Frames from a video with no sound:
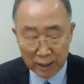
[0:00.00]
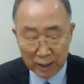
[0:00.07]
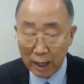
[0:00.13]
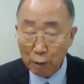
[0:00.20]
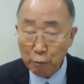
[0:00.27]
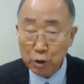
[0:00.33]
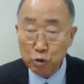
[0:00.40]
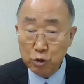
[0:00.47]

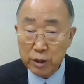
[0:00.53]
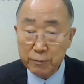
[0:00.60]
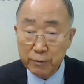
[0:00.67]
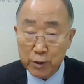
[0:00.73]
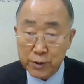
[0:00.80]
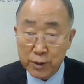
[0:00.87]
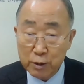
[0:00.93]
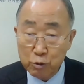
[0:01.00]
our
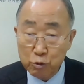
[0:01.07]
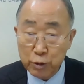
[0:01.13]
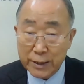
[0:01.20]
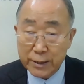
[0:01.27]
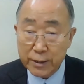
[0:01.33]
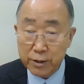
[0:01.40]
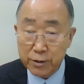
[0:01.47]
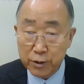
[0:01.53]
universal
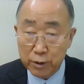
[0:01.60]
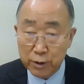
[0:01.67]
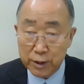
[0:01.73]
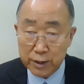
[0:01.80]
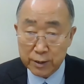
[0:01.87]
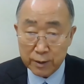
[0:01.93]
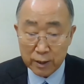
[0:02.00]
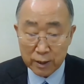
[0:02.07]

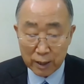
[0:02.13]
2030